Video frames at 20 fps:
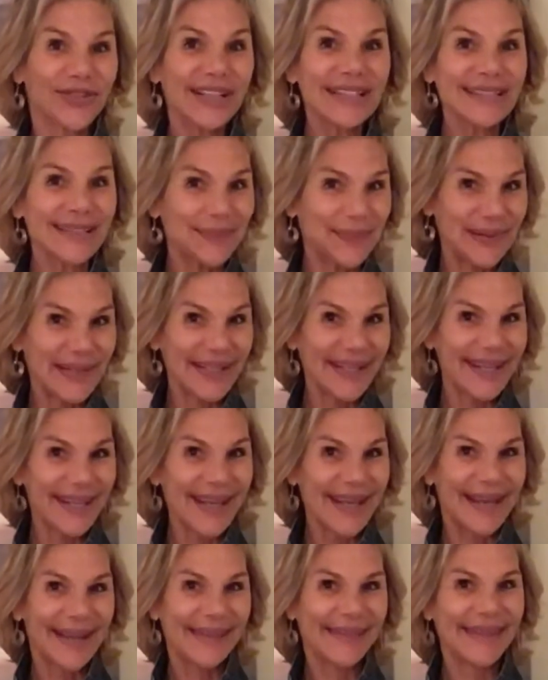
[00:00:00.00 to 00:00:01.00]
recipe
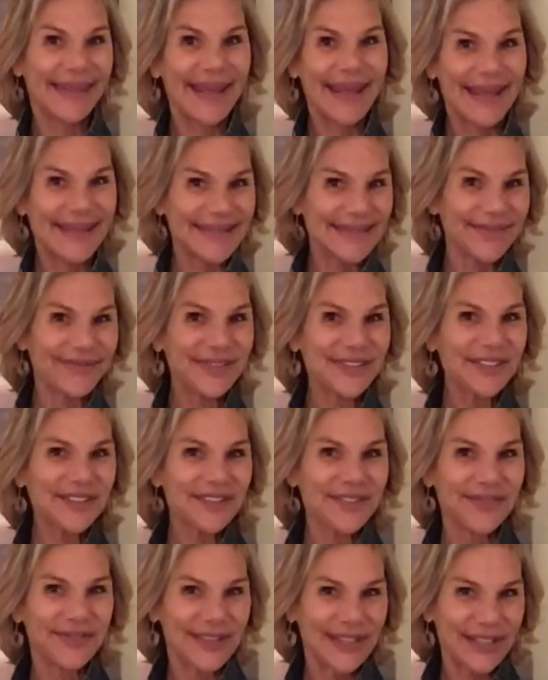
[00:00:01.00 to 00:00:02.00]
at the end of
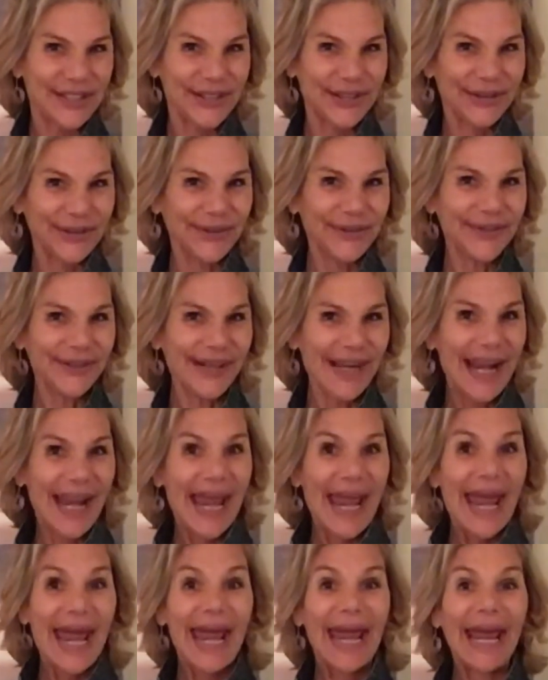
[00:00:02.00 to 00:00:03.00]
this video.
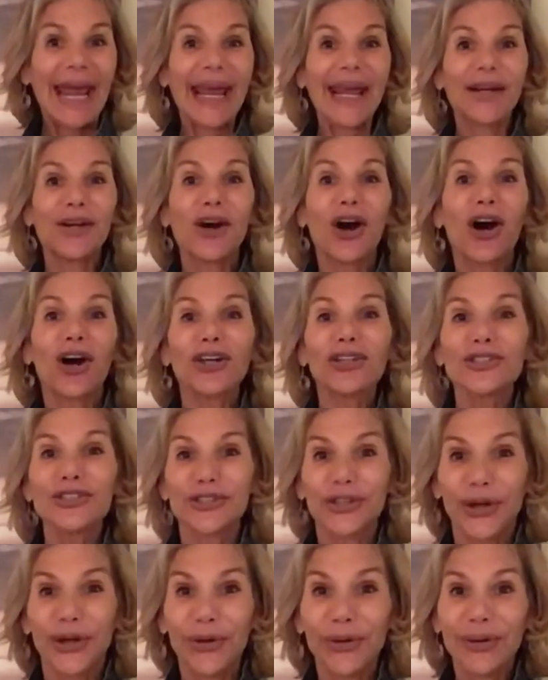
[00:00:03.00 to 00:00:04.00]
And
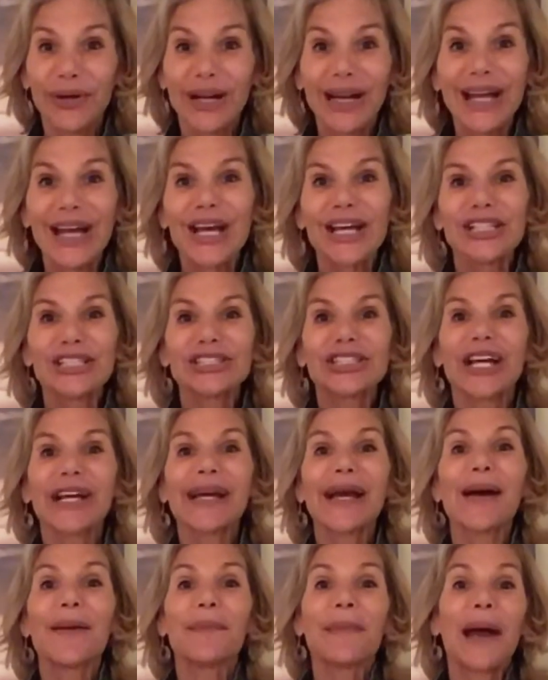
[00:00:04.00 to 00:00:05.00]
also, check
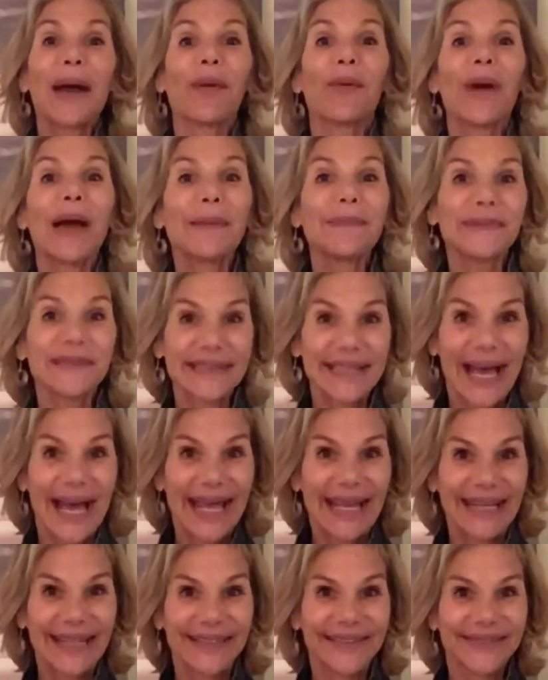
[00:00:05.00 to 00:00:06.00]
out my
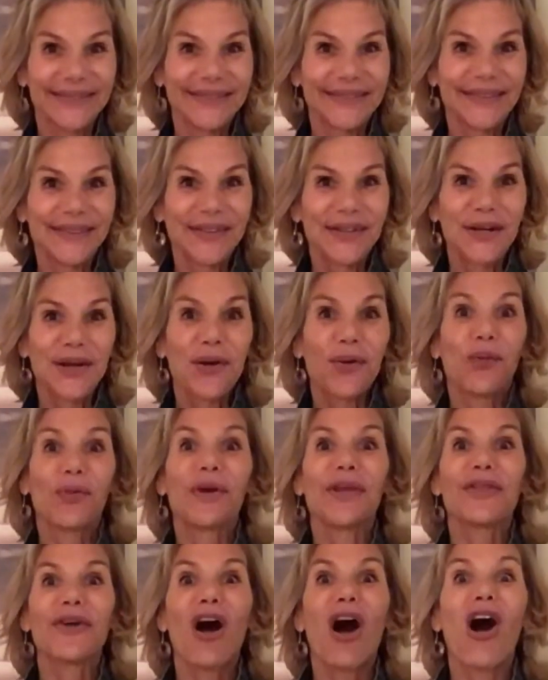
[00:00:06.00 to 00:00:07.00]
website
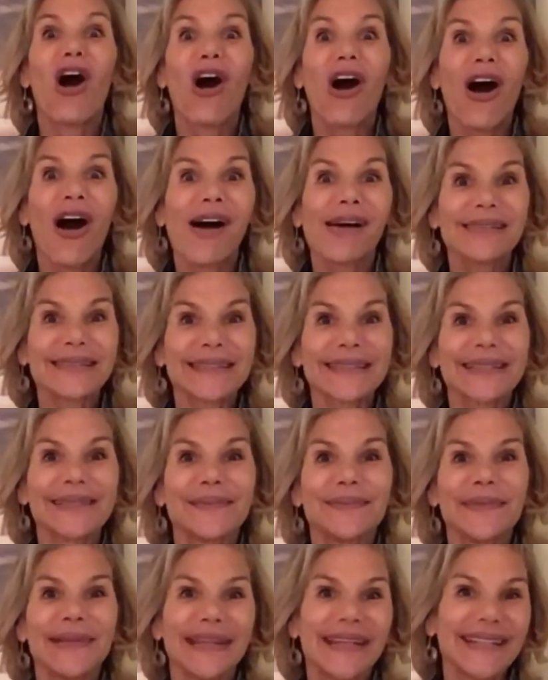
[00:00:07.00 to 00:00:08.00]
with
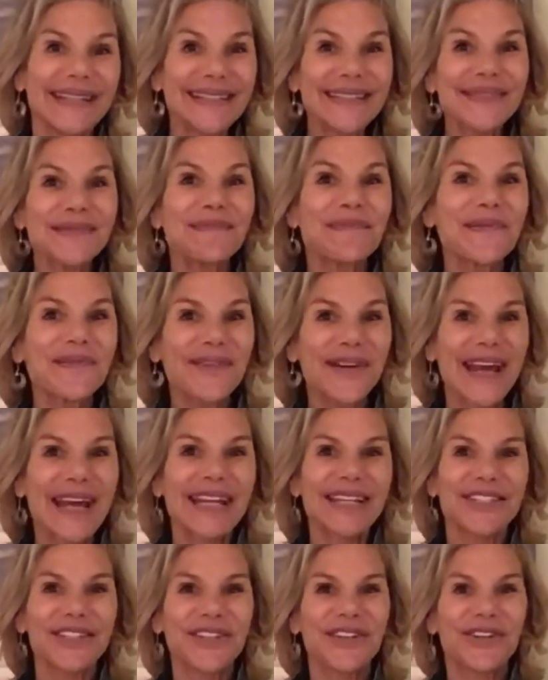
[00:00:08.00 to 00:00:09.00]
awesome,
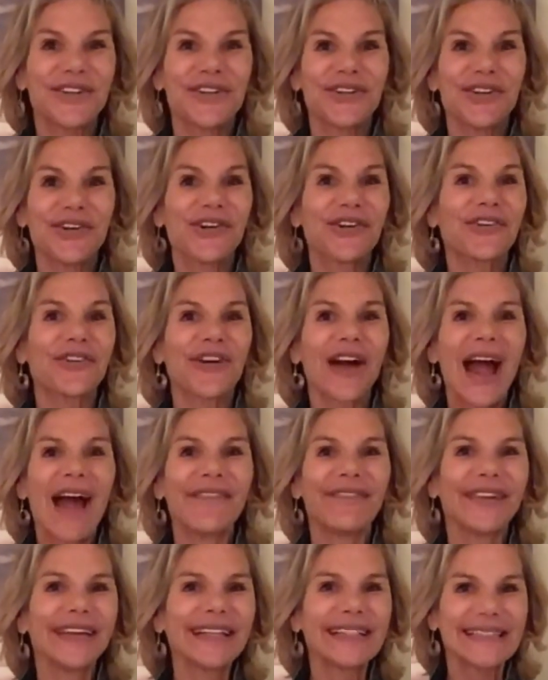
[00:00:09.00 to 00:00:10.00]
inspirational
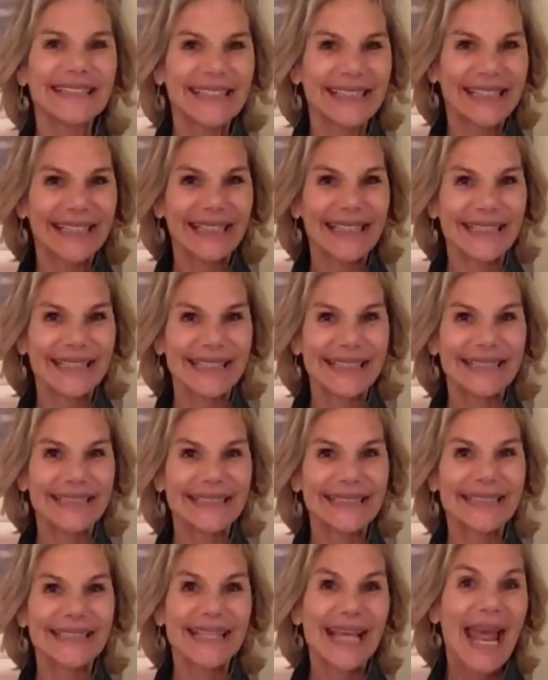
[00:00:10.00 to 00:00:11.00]
graphic
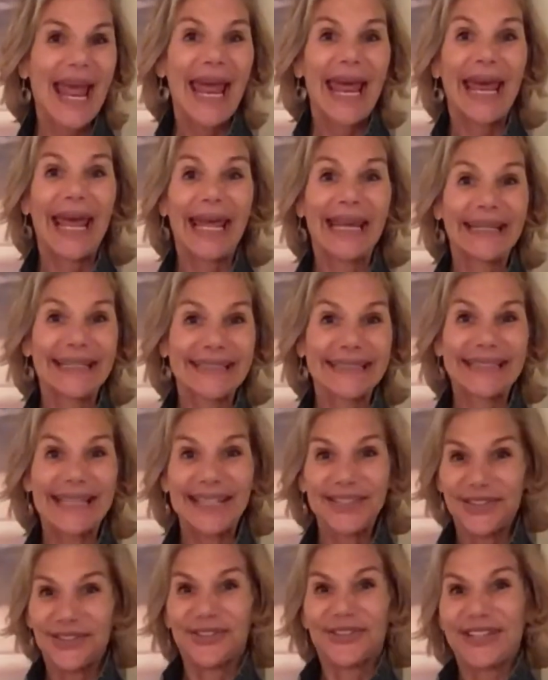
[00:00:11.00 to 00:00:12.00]
tees and
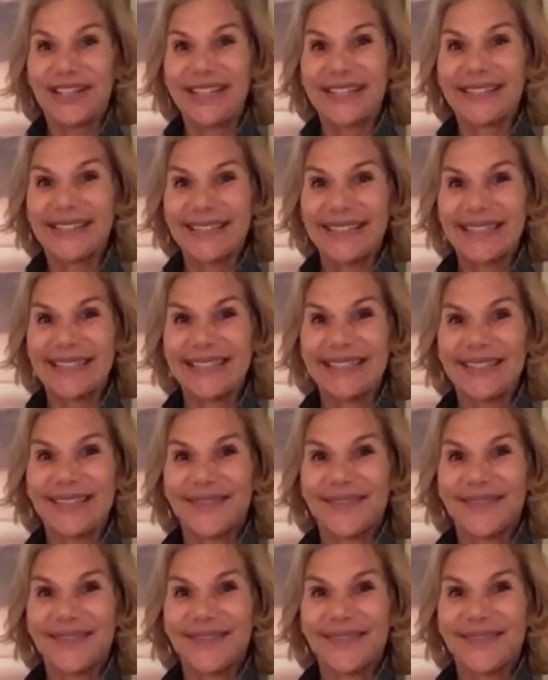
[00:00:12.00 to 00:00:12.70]
accessories.